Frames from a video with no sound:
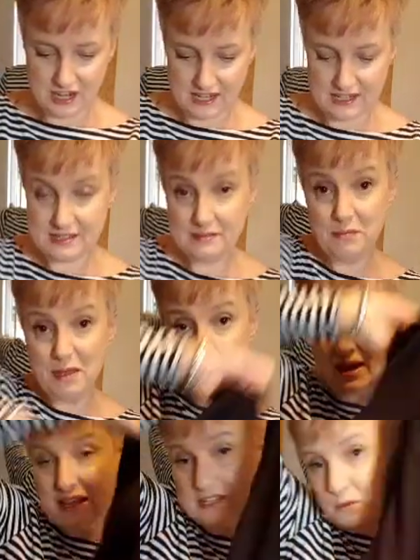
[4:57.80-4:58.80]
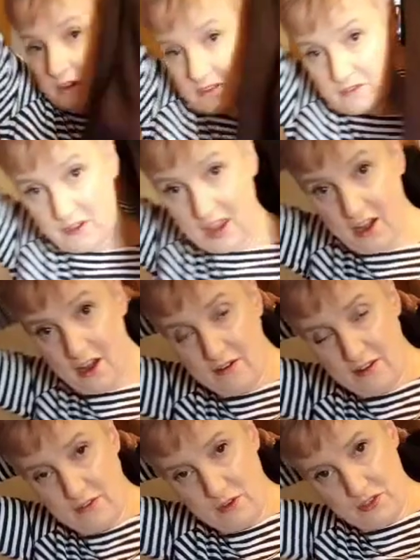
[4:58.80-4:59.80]
jacket isn't me made. It's one of the
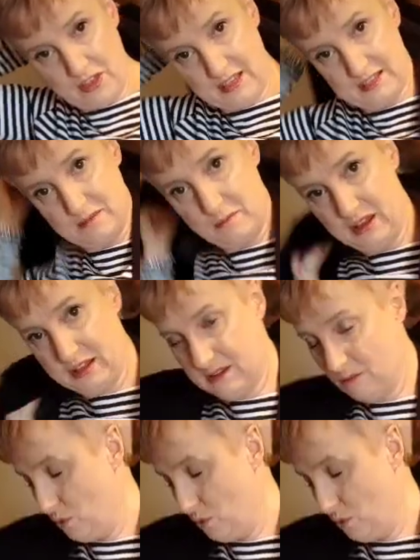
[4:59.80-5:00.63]
very few things in my